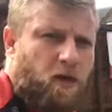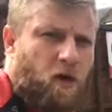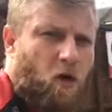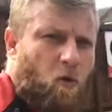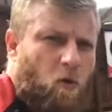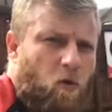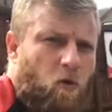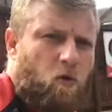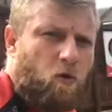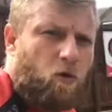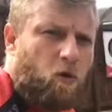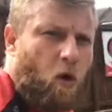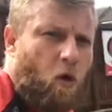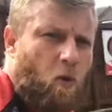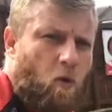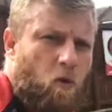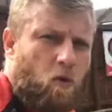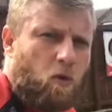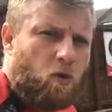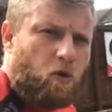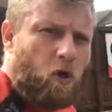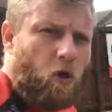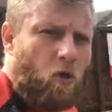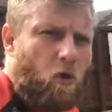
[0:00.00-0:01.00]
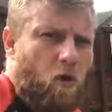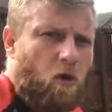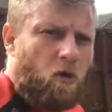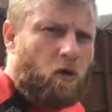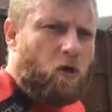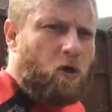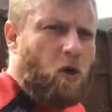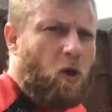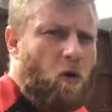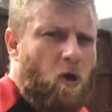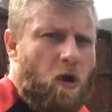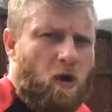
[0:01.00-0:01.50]
Go, go, go,
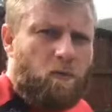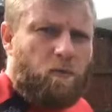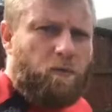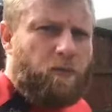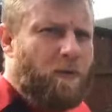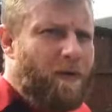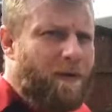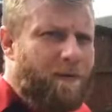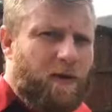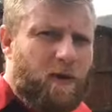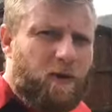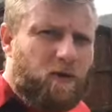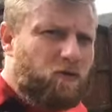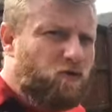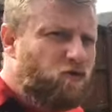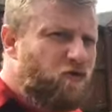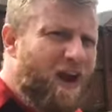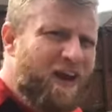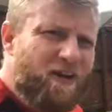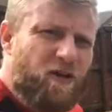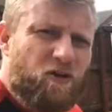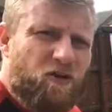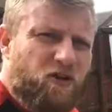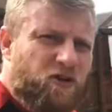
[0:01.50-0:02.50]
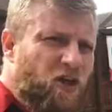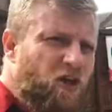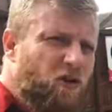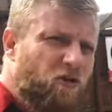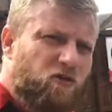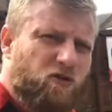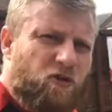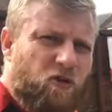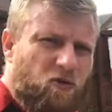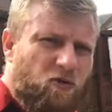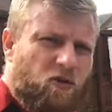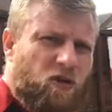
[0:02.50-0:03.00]
go. Remember, try those
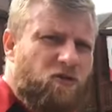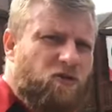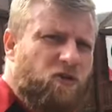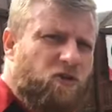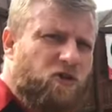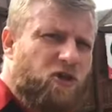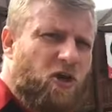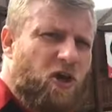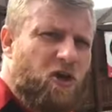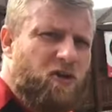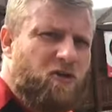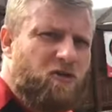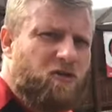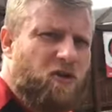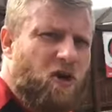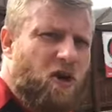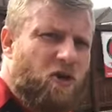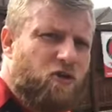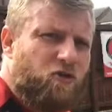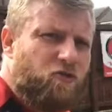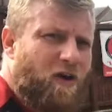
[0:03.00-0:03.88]
skills, do loads of turns.